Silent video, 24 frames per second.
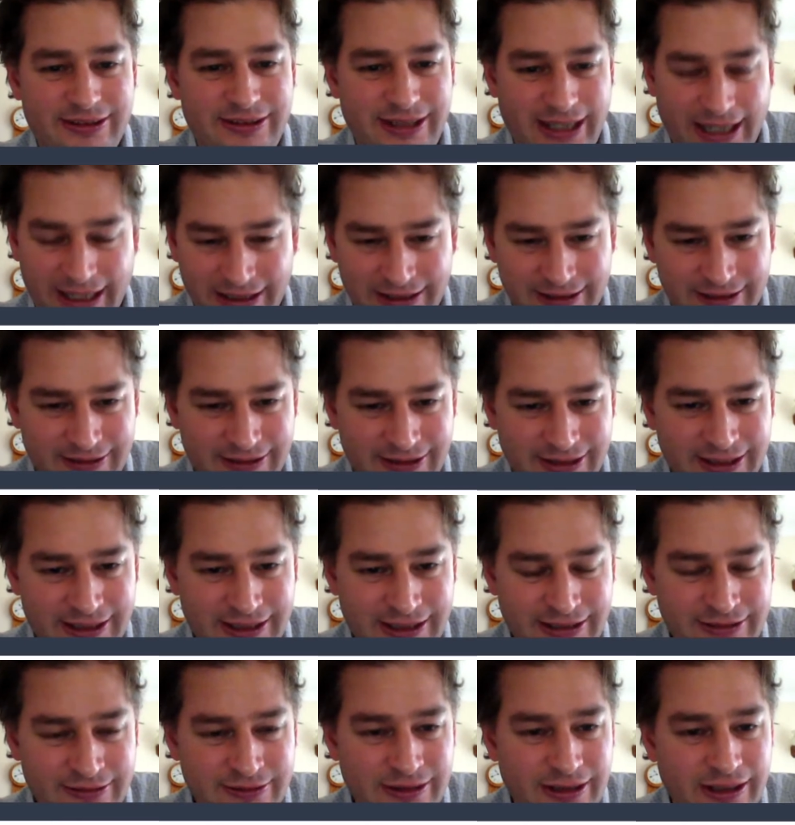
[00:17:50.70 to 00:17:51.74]

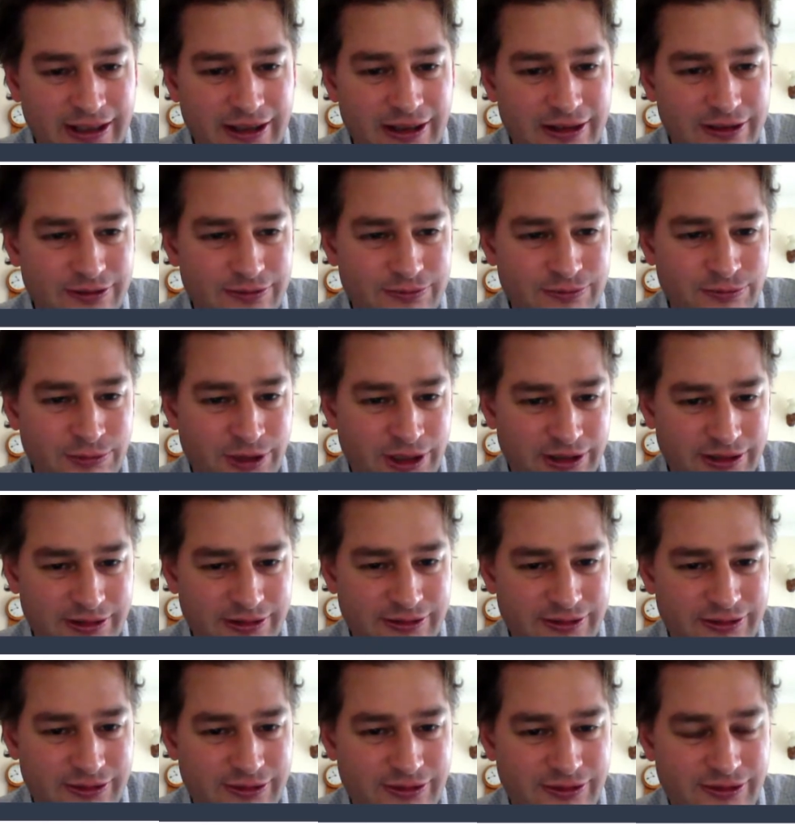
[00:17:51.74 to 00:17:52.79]
talented in what
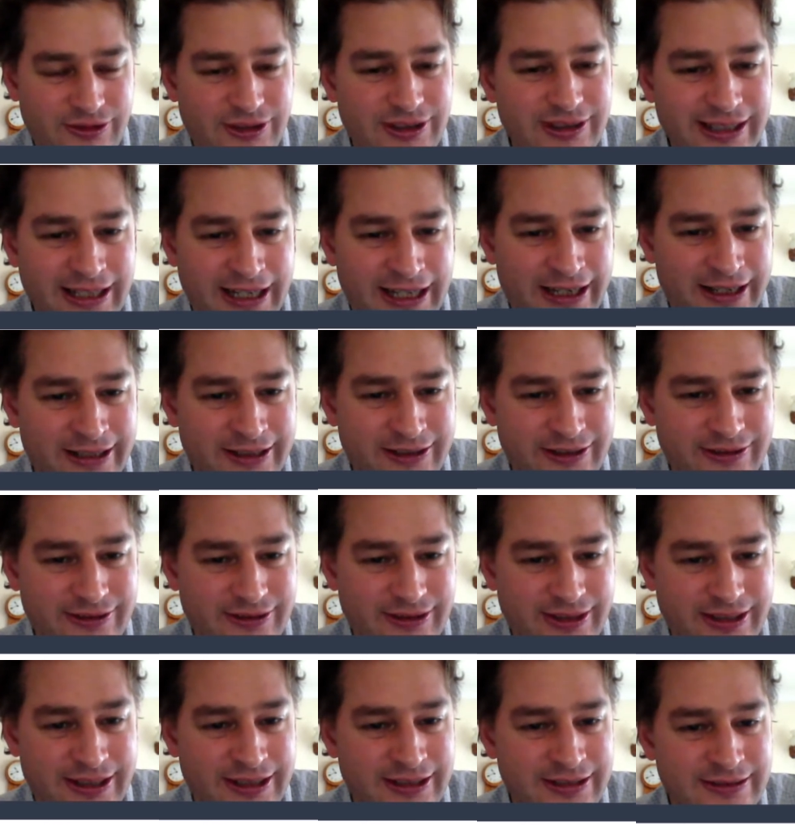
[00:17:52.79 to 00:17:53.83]
she
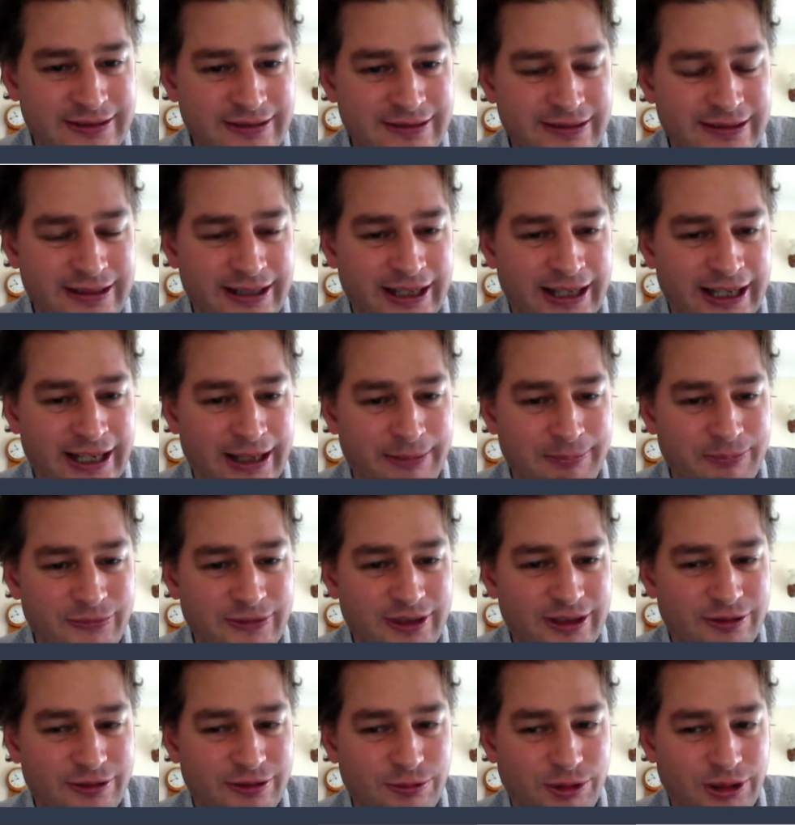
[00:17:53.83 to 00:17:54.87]
does, and uh,
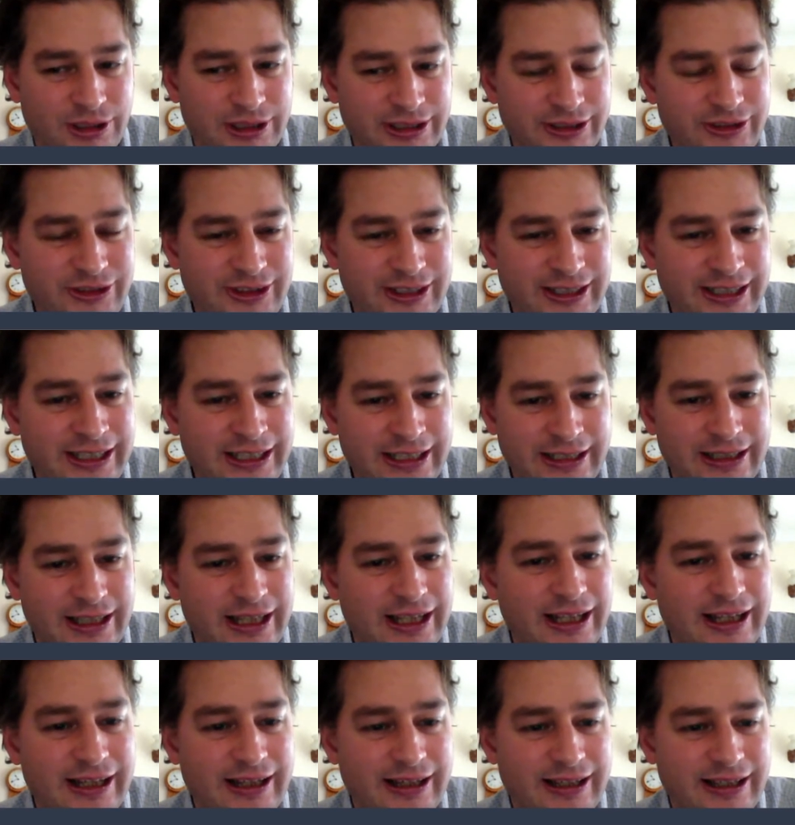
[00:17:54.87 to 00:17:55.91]
the quality
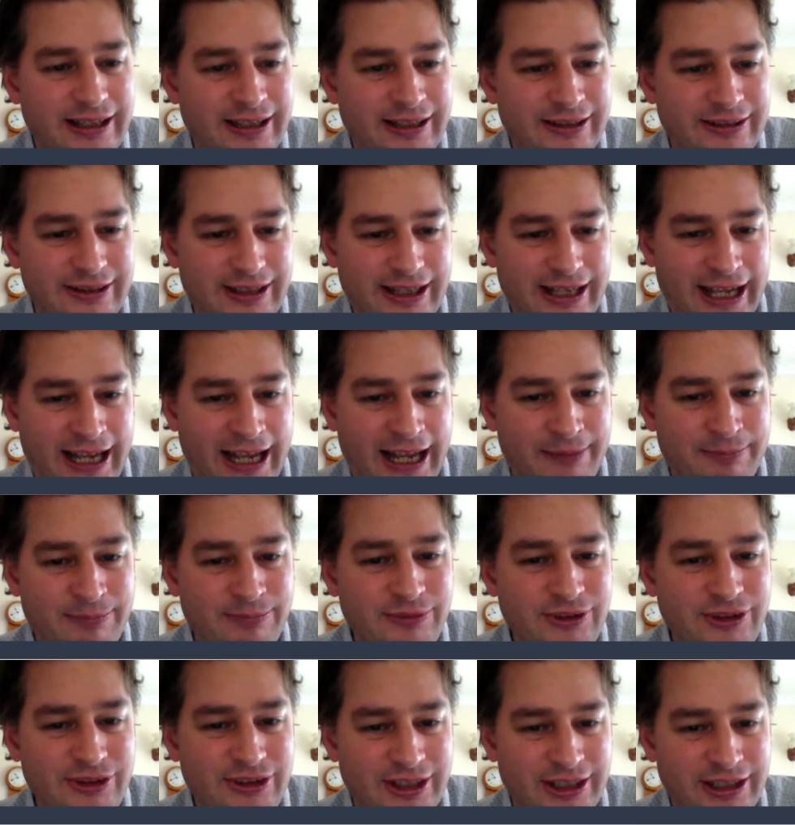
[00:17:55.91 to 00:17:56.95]
is
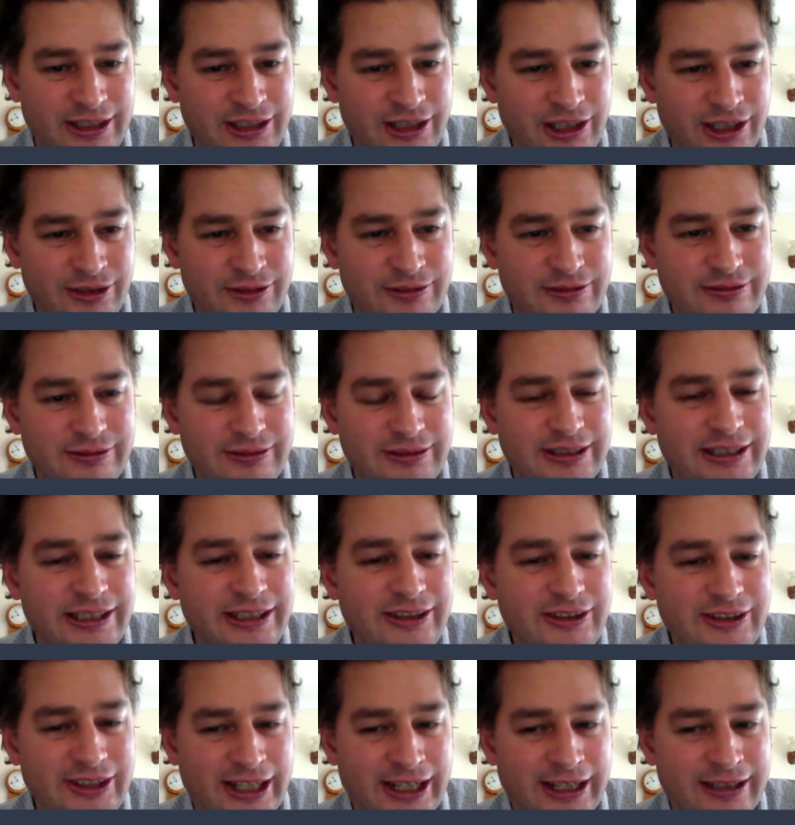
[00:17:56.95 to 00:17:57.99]
absolutely
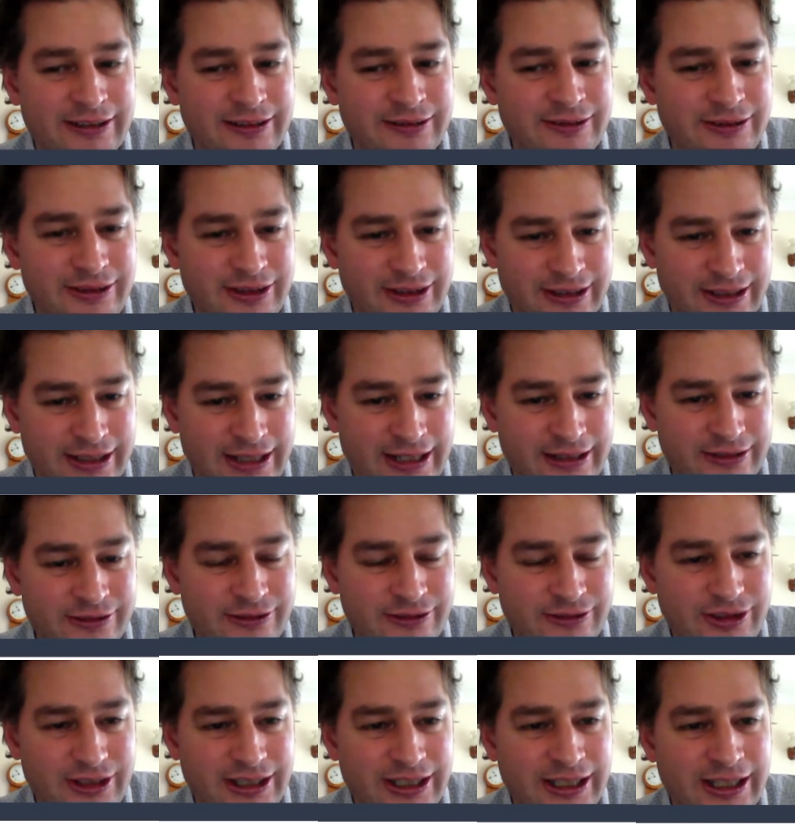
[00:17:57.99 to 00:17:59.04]
second to
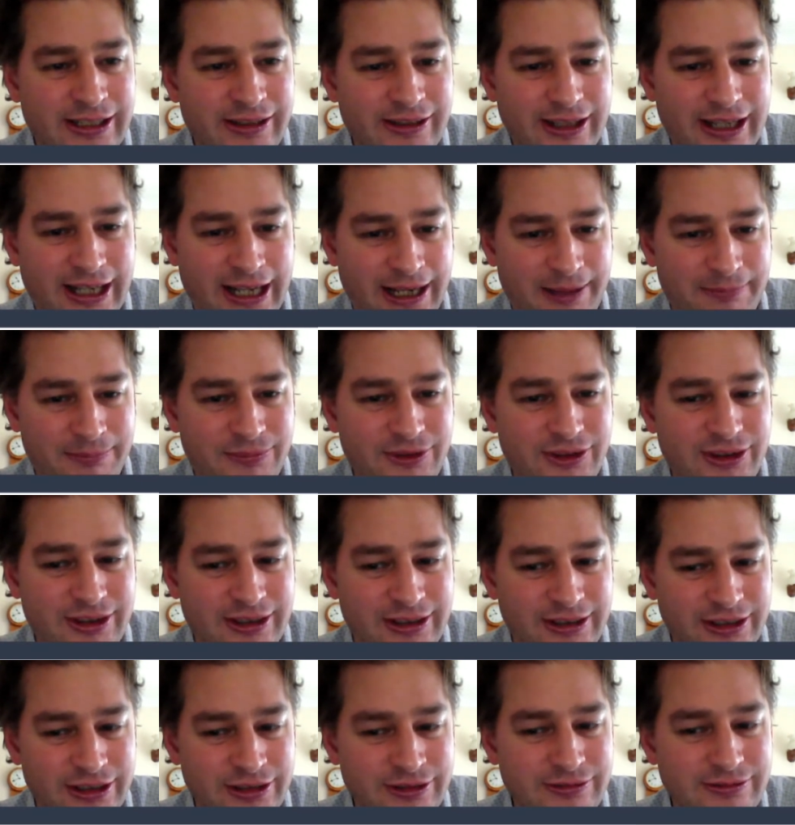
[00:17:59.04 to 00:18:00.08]
none. She is
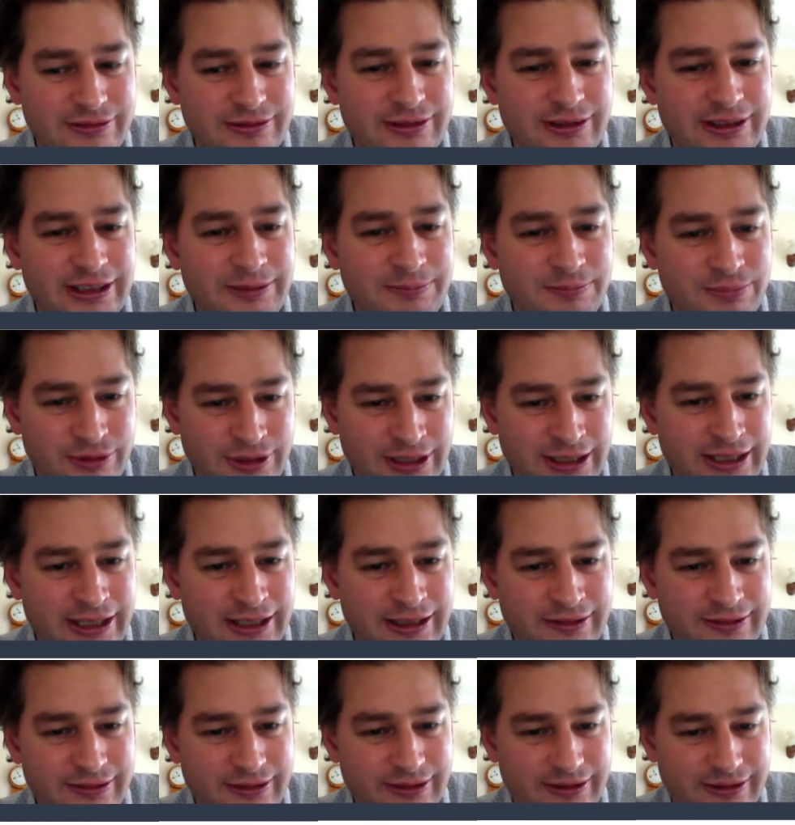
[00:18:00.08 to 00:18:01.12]
absolutely
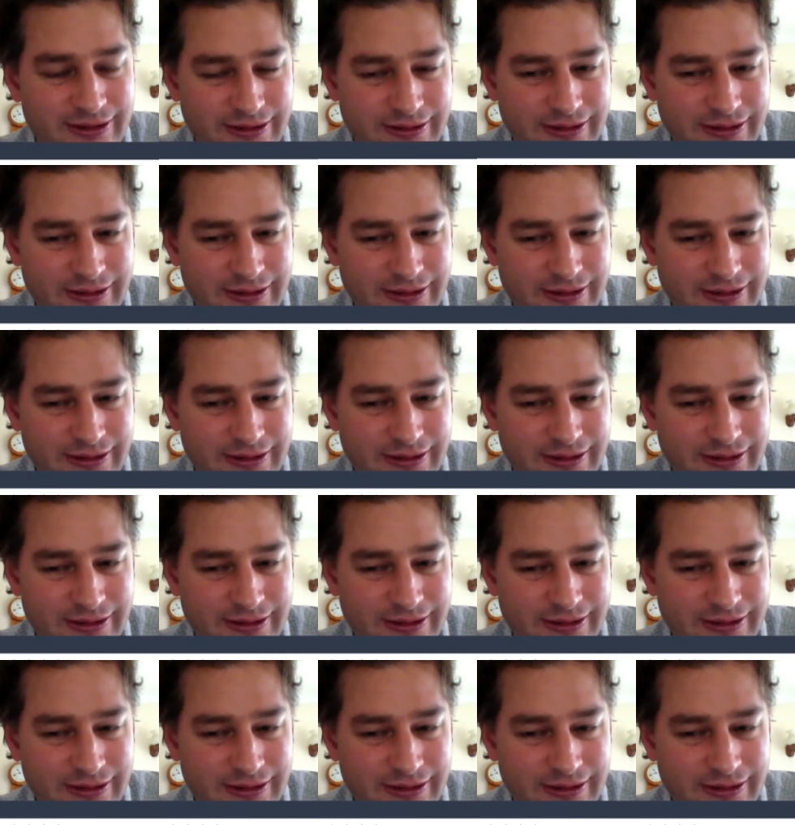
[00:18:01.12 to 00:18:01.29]
brilliant